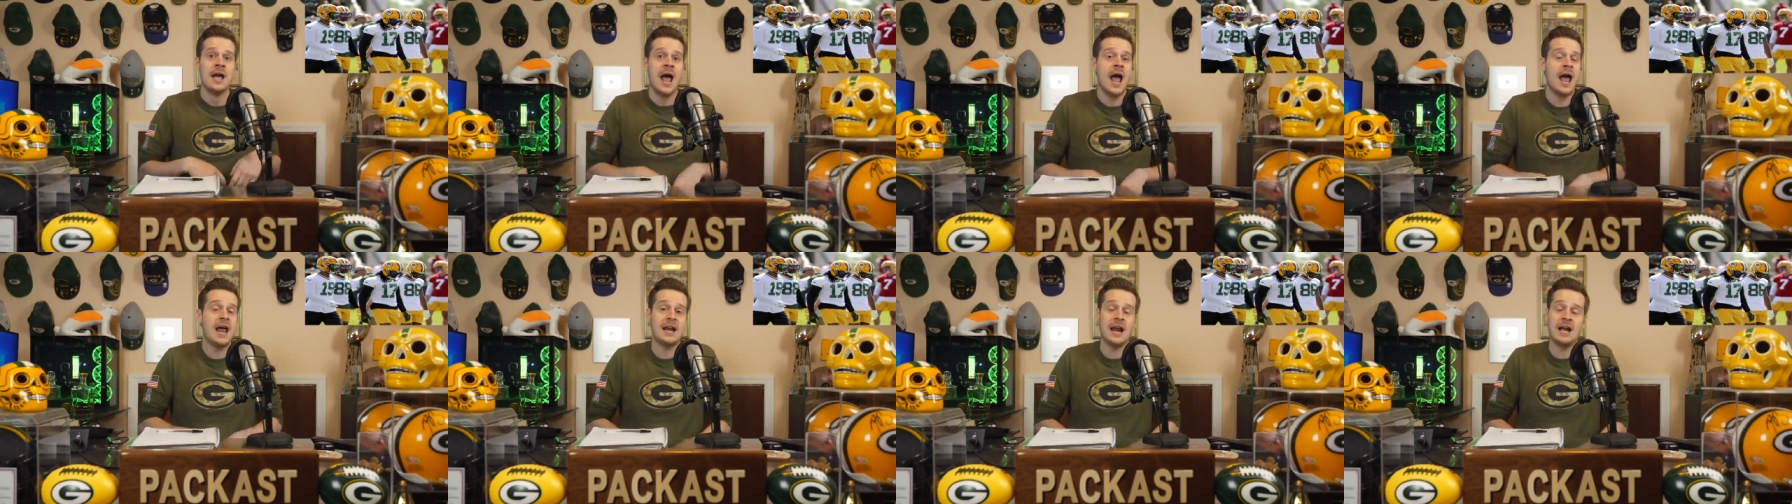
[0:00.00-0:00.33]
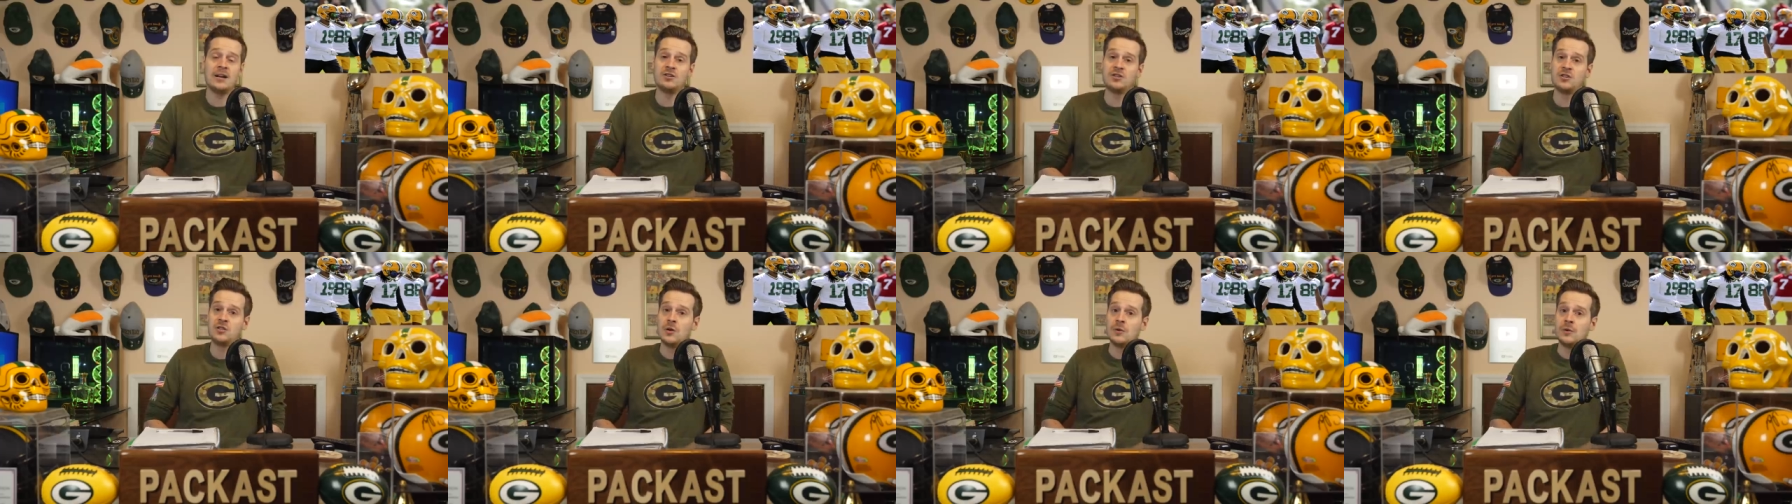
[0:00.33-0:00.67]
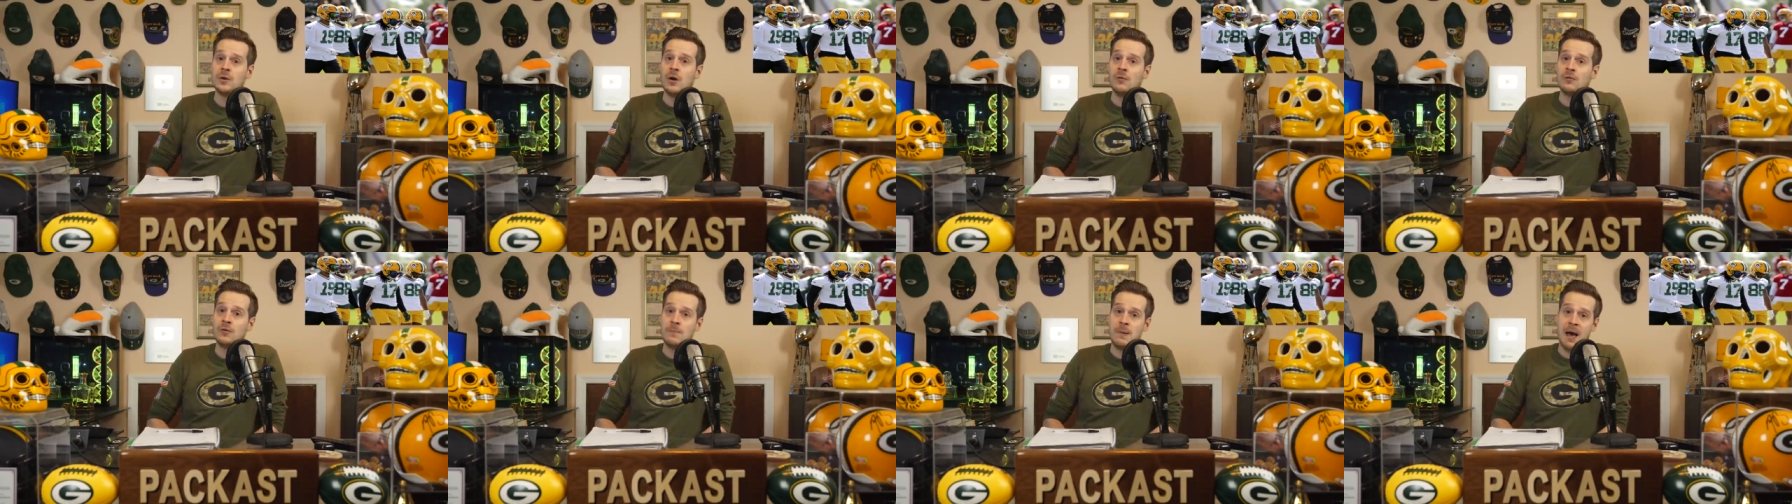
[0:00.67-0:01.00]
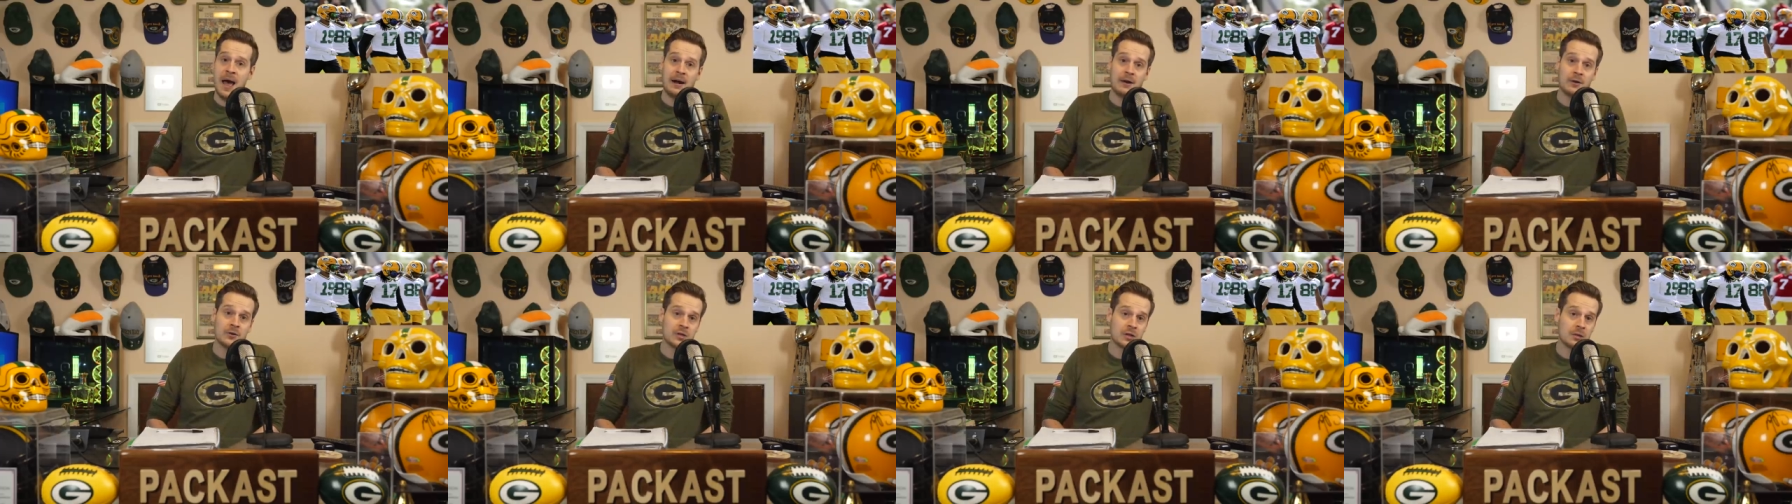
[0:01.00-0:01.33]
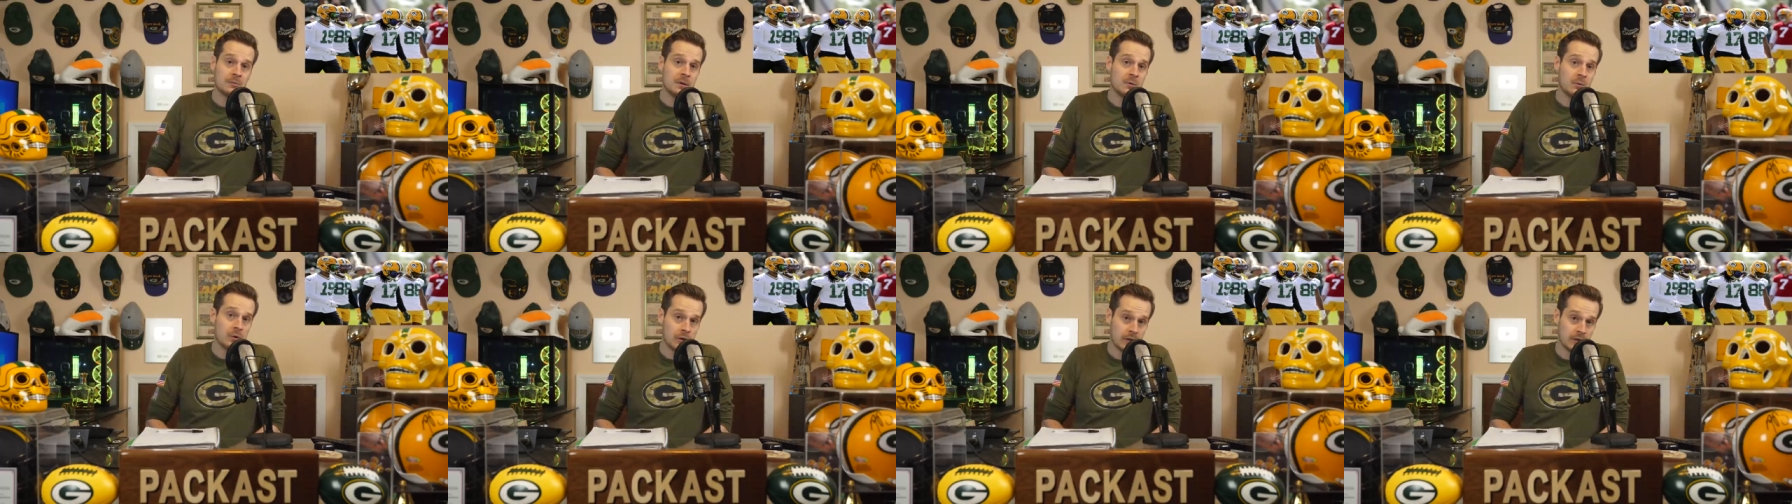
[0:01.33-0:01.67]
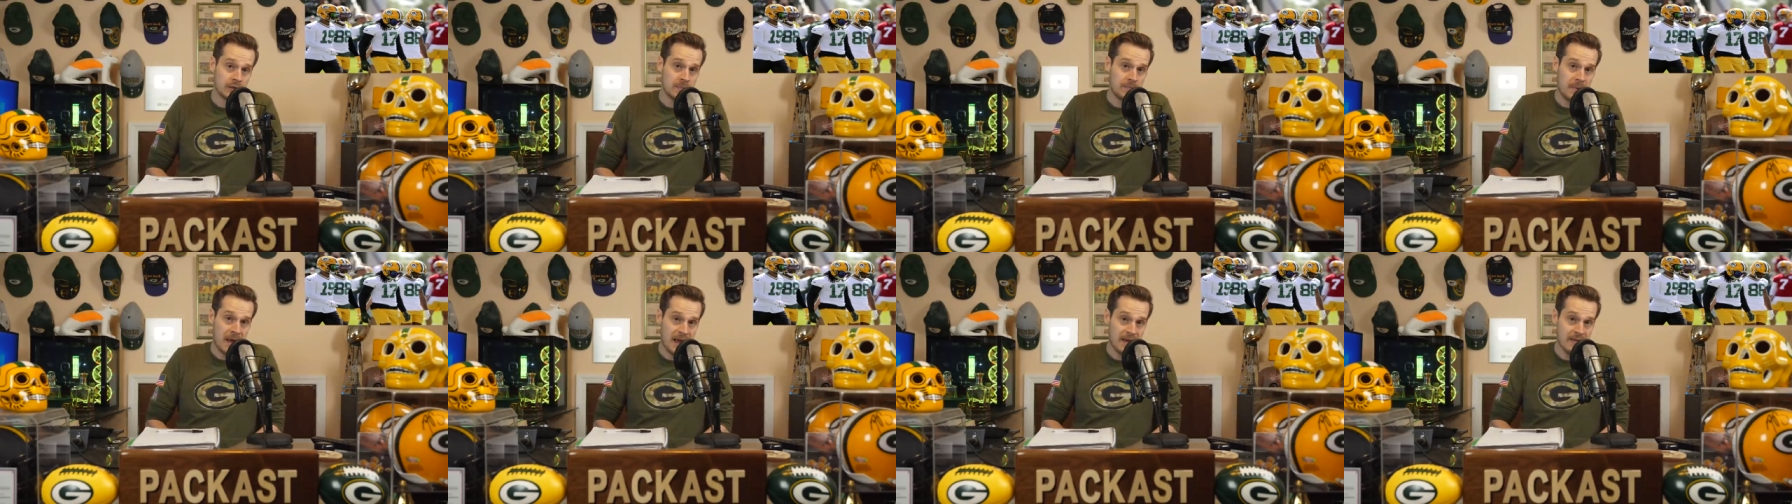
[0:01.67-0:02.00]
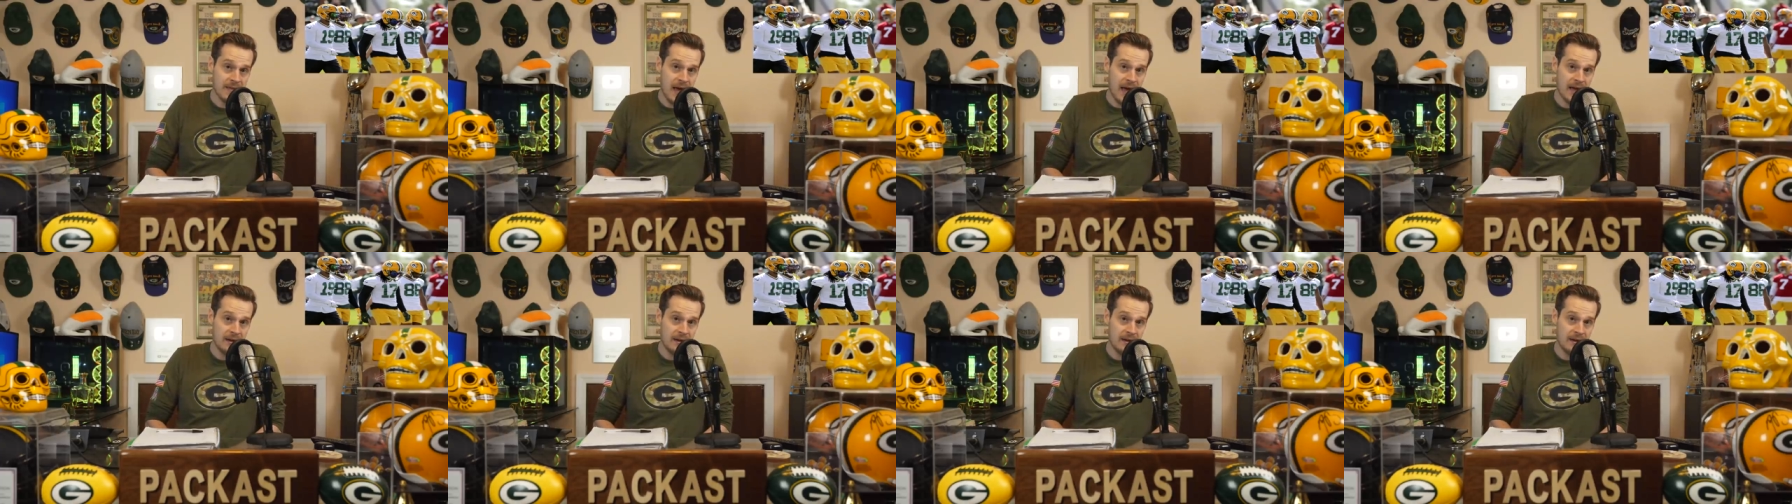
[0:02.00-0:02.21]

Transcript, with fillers: And I just don't know if the Packers are going to be willing to pay